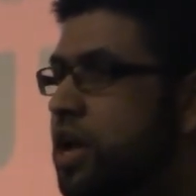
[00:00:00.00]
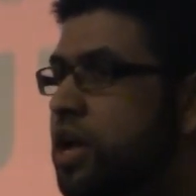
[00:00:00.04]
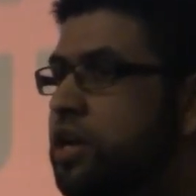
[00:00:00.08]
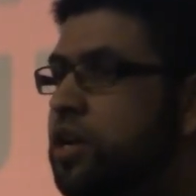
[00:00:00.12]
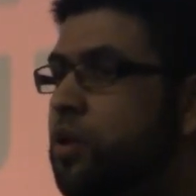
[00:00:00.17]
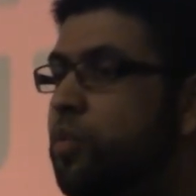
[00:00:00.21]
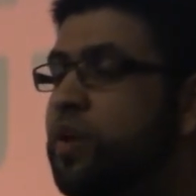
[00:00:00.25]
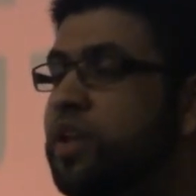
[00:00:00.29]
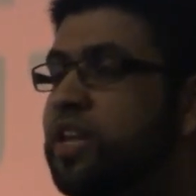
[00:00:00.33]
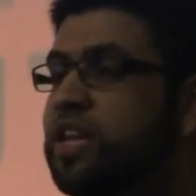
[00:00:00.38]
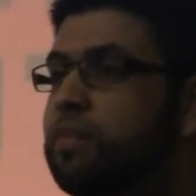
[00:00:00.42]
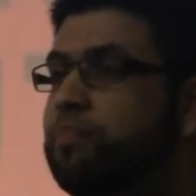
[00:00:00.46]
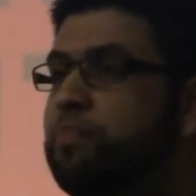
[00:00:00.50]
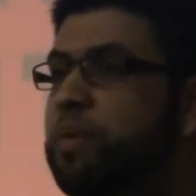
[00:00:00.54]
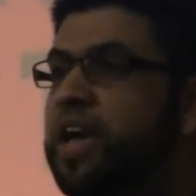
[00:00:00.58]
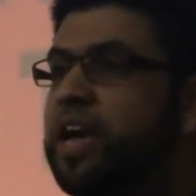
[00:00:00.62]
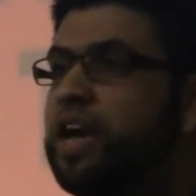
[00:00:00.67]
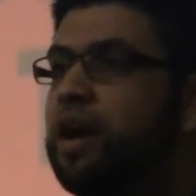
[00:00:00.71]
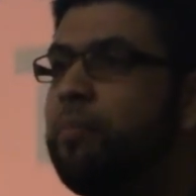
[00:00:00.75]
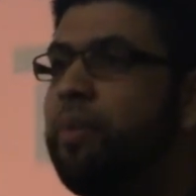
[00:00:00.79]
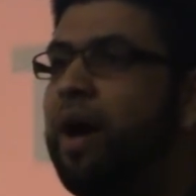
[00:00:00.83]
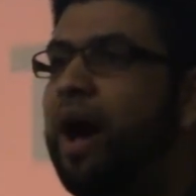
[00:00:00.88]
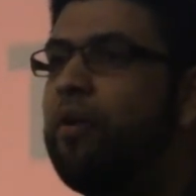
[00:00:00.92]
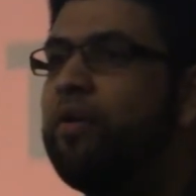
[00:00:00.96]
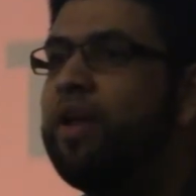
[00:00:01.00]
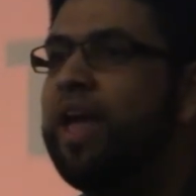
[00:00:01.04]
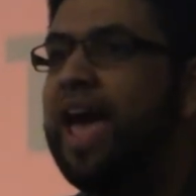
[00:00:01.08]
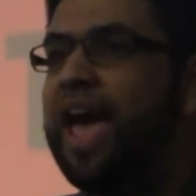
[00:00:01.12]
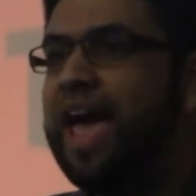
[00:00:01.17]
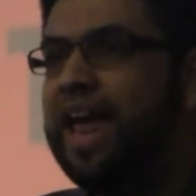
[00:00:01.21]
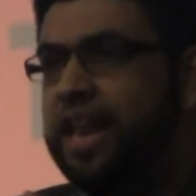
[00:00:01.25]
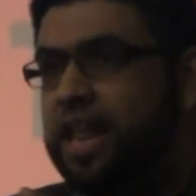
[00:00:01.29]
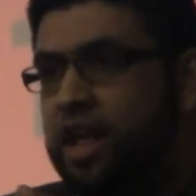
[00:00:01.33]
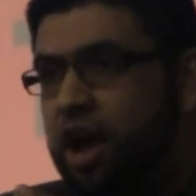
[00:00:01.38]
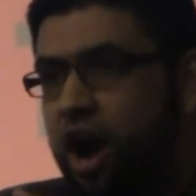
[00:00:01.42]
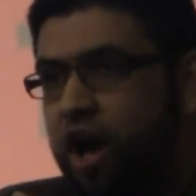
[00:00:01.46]
do we speak about
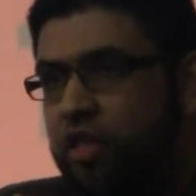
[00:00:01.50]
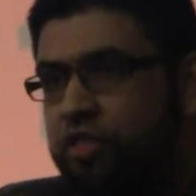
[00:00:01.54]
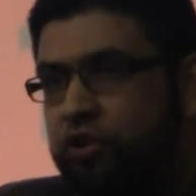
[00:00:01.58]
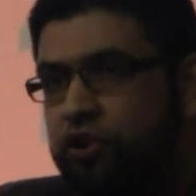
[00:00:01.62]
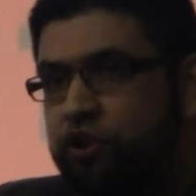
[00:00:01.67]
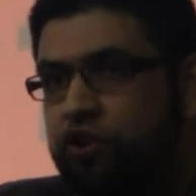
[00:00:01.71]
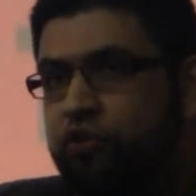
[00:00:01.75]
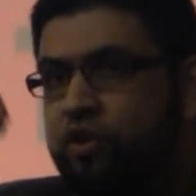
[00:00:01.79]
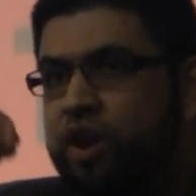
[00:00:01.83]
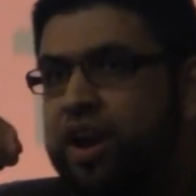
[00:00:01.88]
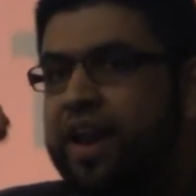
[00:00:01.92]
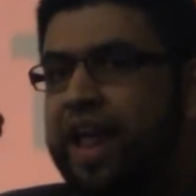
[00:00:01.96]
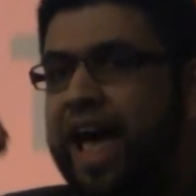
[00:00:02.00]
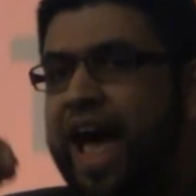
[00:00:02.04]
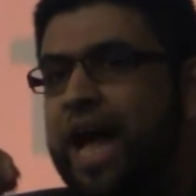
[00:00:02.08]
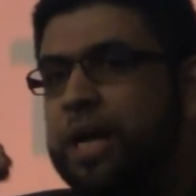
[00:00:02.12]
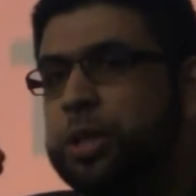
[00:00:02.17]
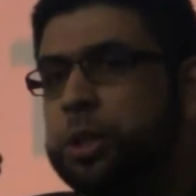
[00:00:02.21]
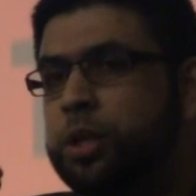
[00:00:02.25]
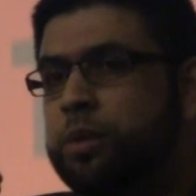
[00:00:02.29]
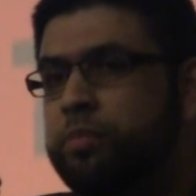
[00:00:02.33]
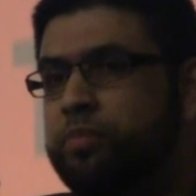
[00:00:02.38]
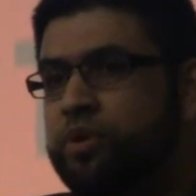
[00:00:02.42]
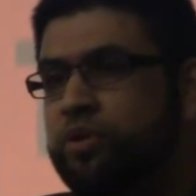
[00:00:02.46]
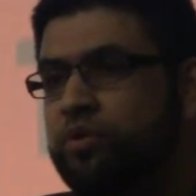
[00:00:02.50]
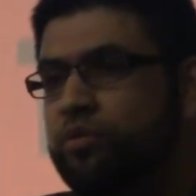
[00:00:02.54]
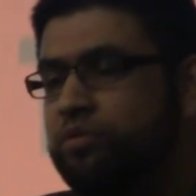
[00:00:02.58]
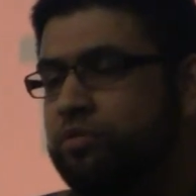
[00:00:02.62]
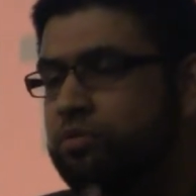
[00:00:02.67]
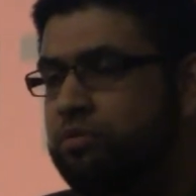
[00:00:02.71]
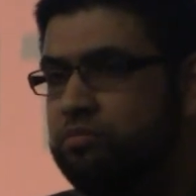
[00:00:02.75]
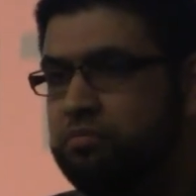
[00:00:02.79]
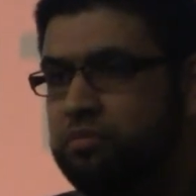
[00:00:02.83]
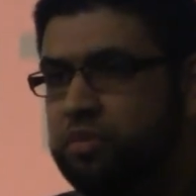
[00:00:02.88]
any other great attribute?